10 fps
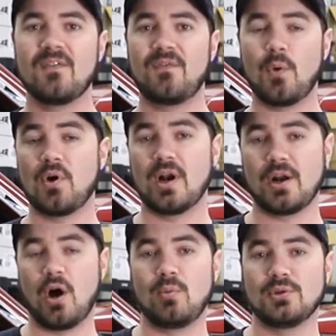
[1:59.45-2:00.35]
for
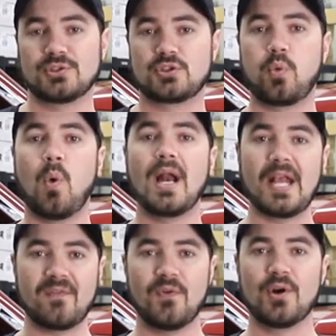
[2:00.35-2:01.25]
an almost
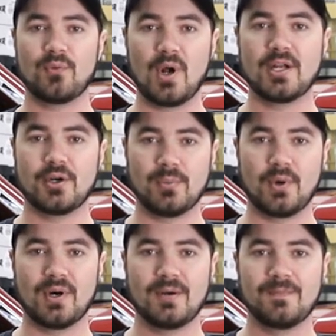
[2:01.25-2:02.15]
20 foot run or
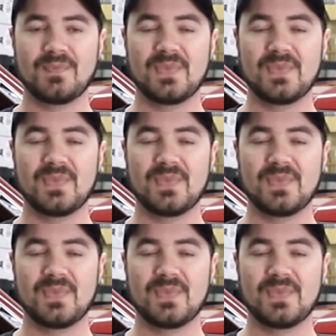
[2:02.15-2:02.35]
more.